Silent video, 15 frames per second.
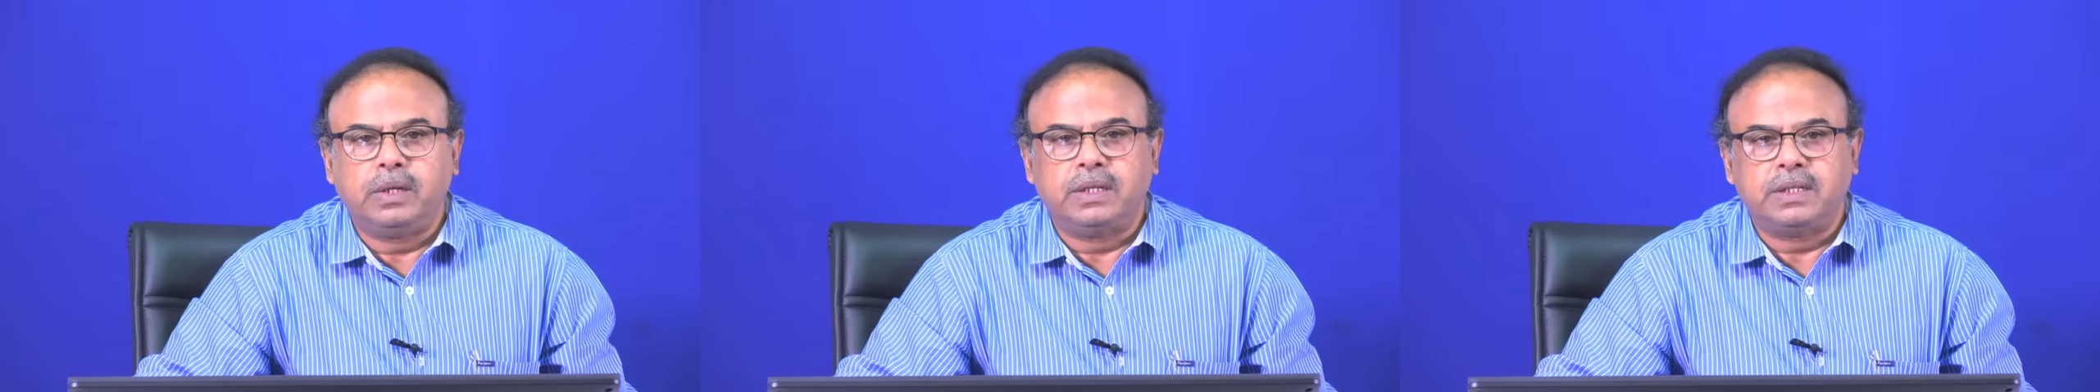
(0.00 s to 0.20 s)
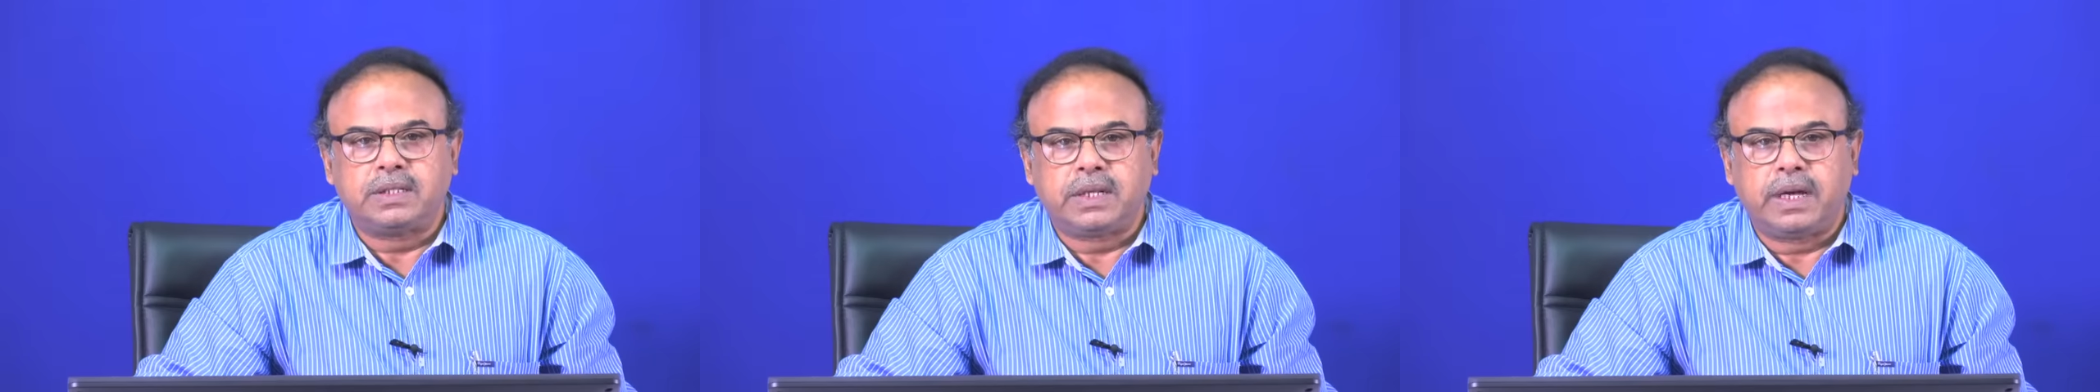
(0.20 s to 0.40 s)

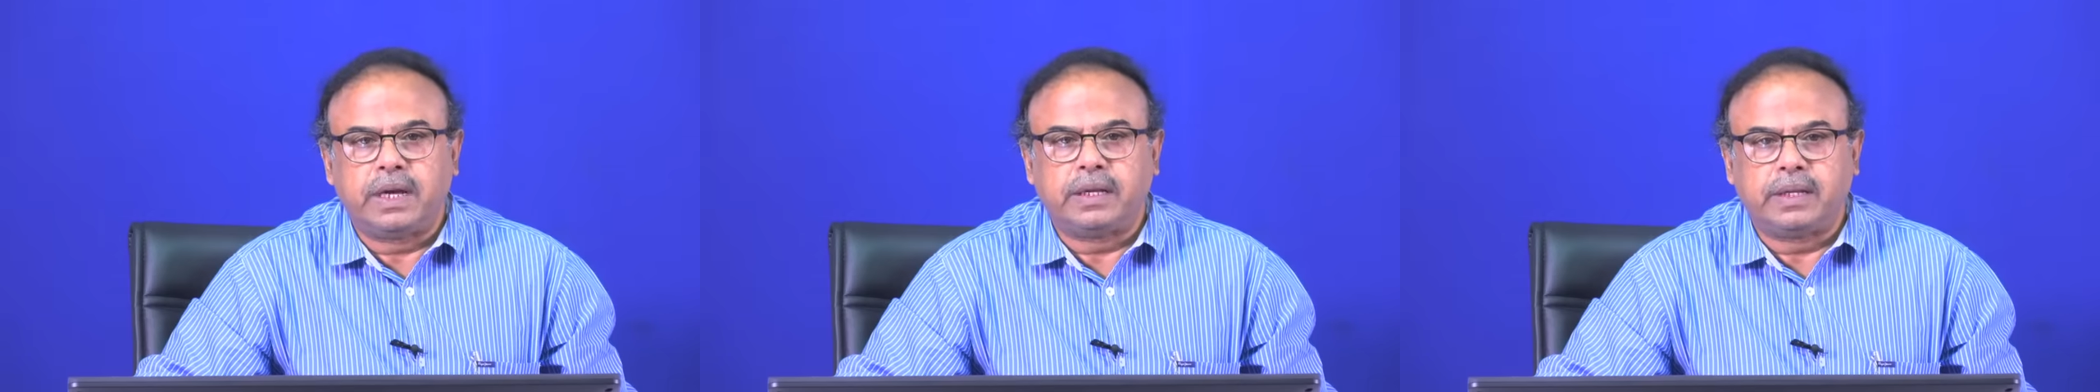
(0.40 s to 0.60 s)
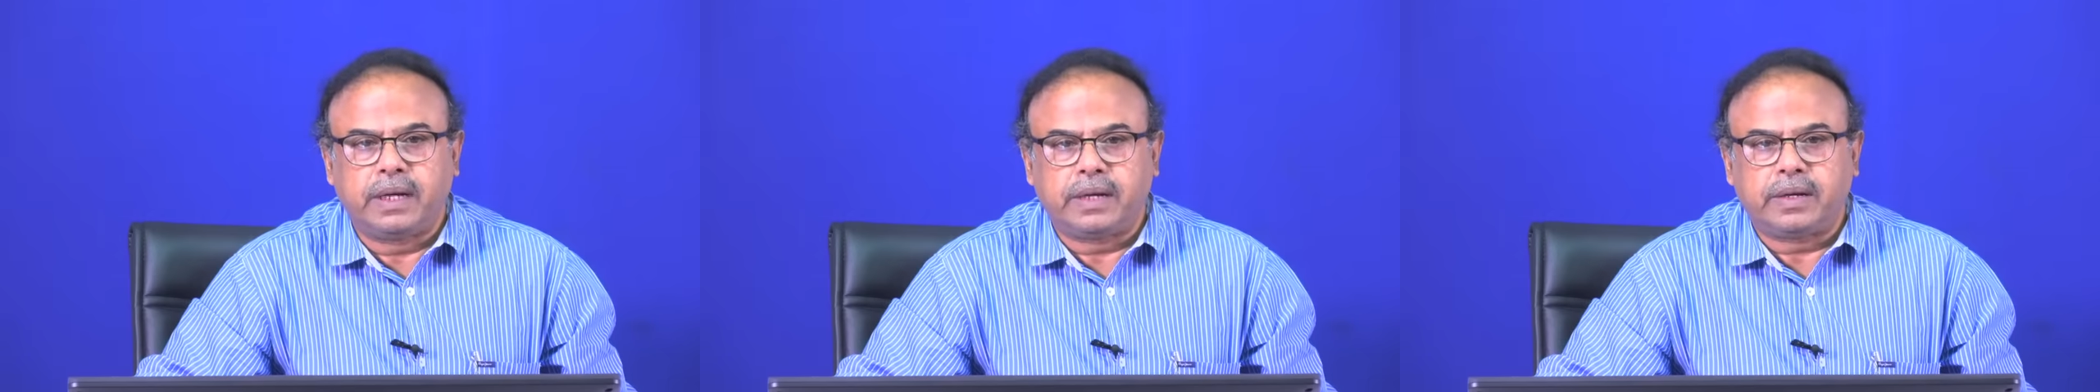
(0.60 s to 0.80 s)

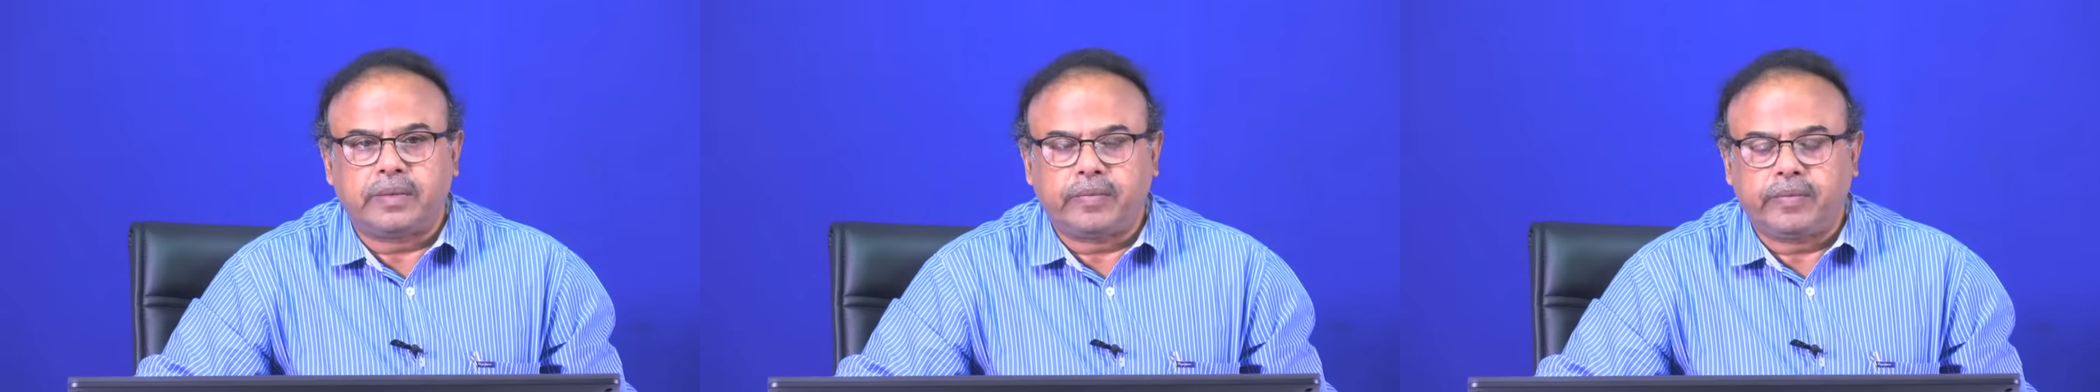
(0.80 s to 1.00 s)
understand that.